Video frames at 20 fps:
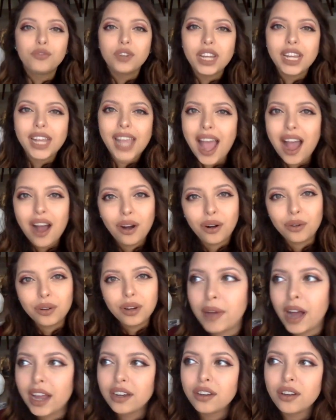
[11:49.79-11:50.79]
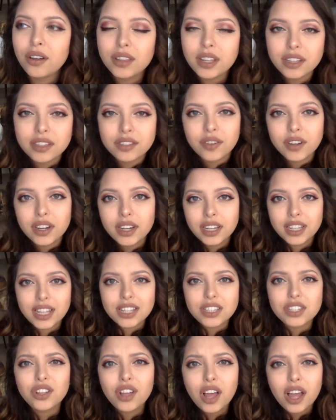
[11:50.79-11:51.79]
freak out. I know that's
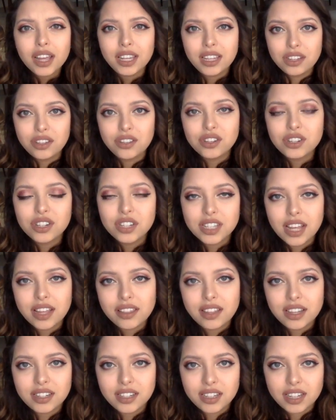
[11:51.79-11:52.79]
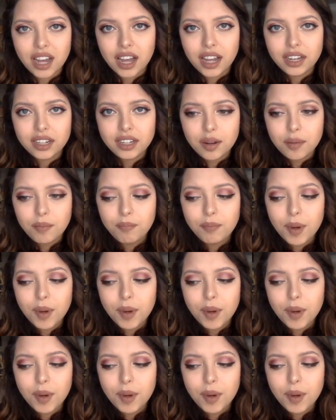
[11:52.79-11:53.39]
a lot easier said than done,